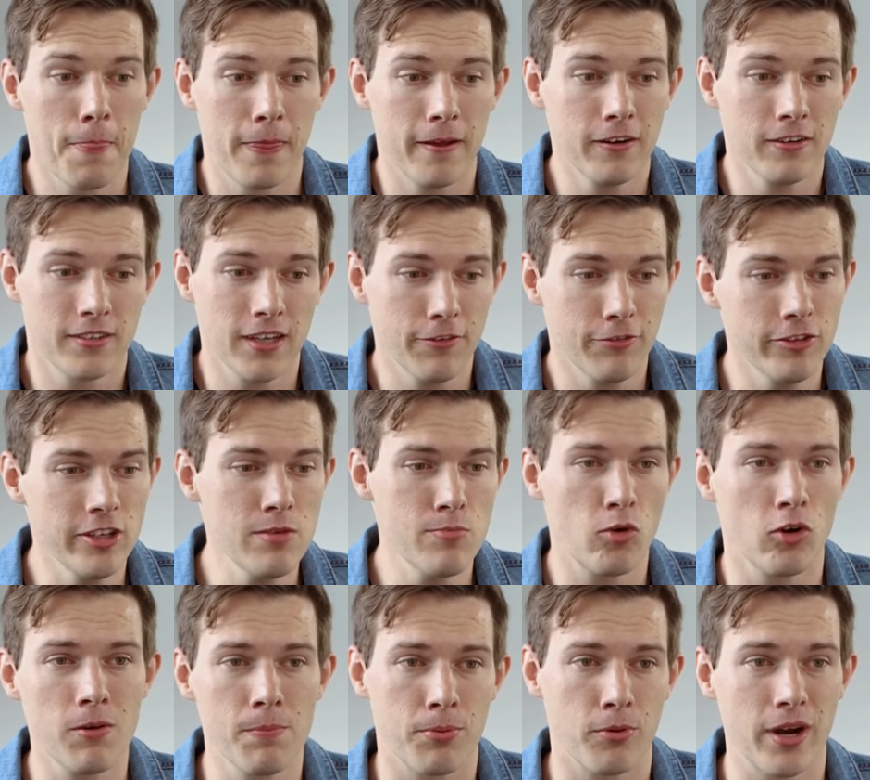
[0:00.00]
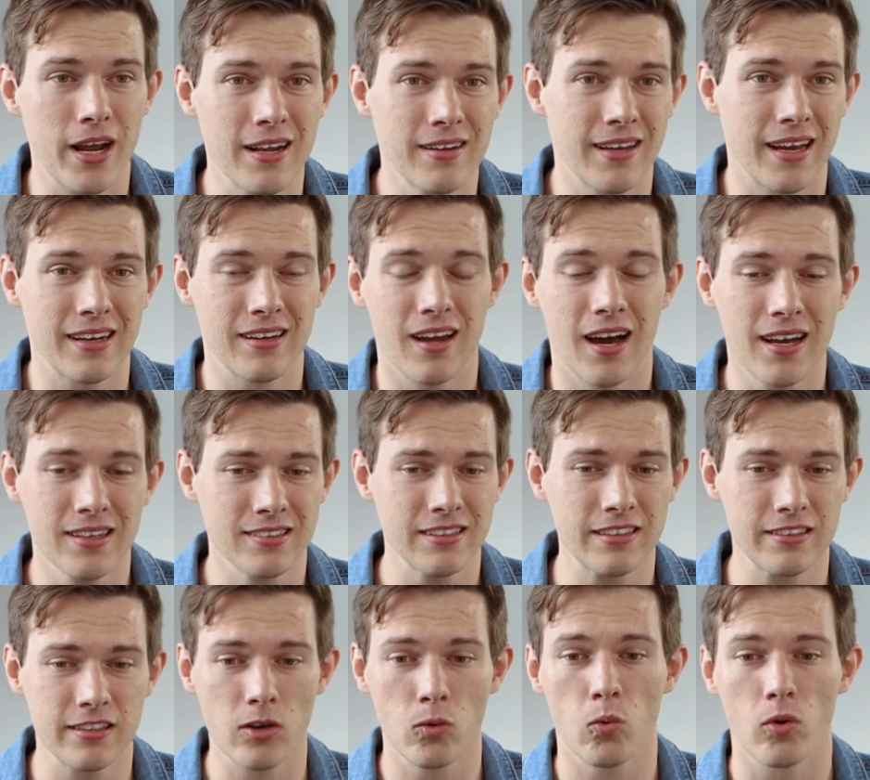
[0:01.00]
they're definitely more brand
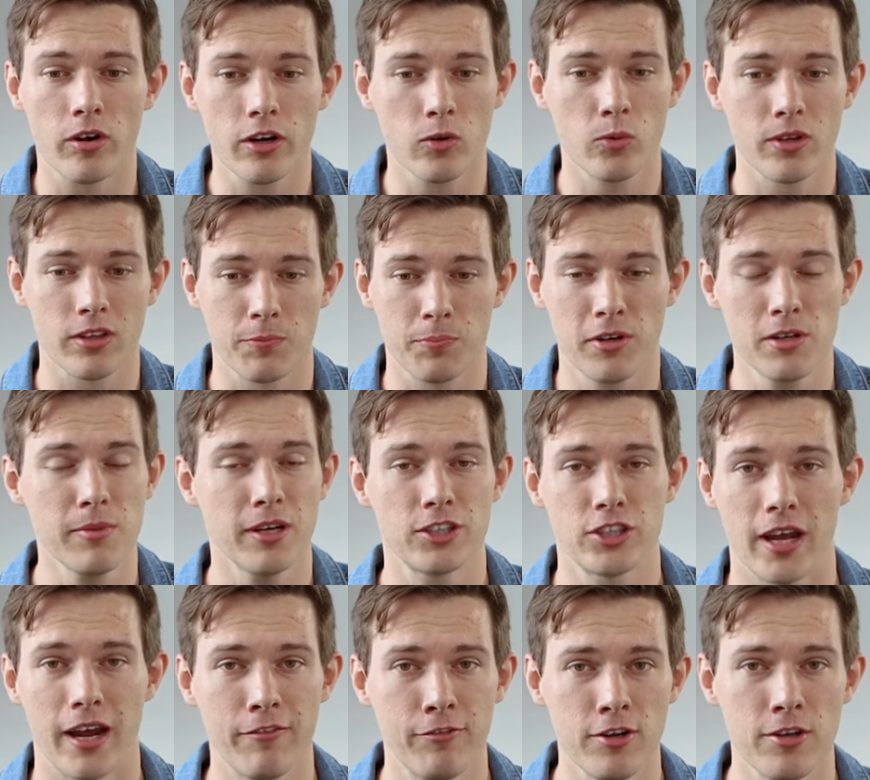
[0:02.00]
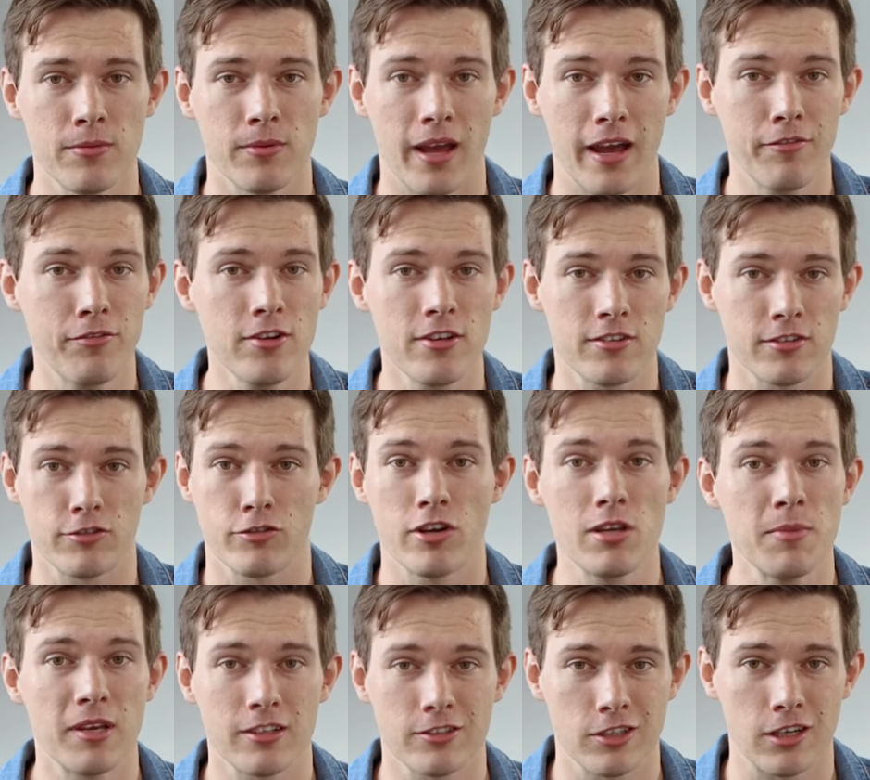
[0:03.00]
agnostic. They work with pretty much every, every
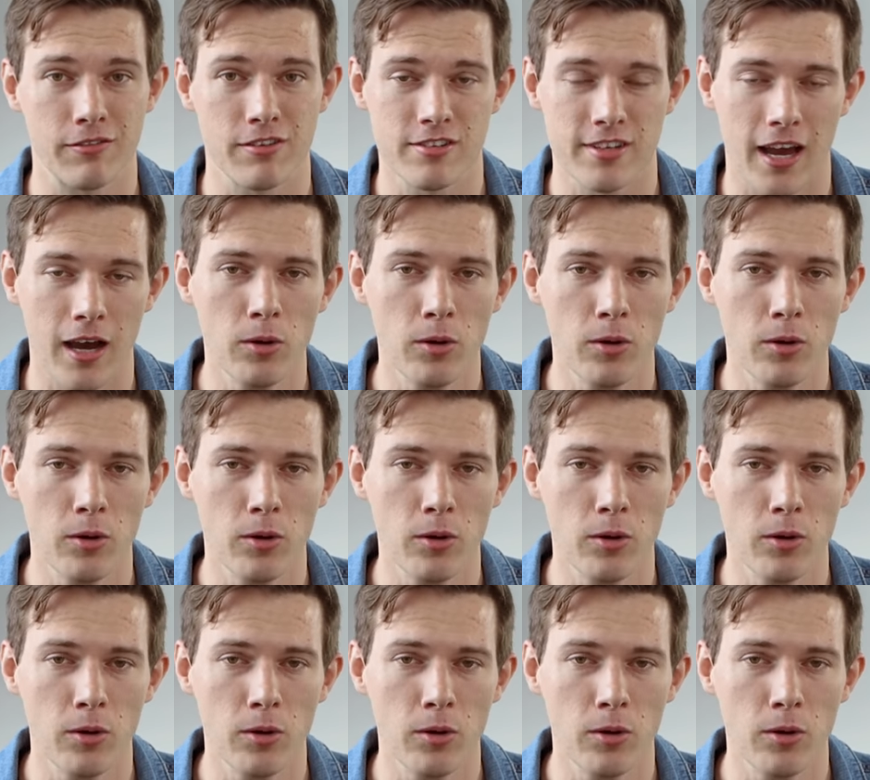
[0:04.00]
streaming service